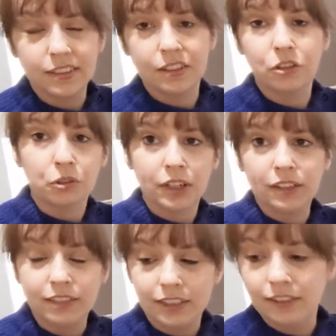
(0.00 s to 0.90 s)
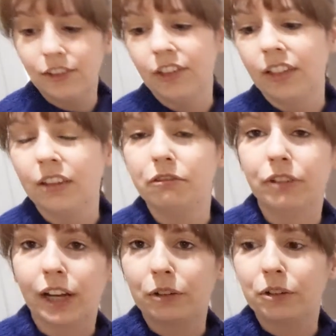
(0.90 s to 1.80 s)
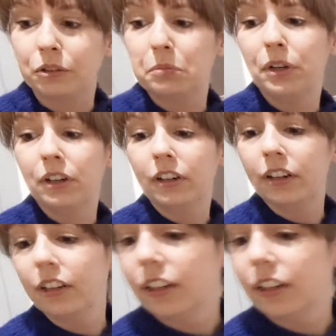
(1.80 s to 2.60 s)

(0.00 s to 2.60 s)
and the gravies. You need the flour and the butter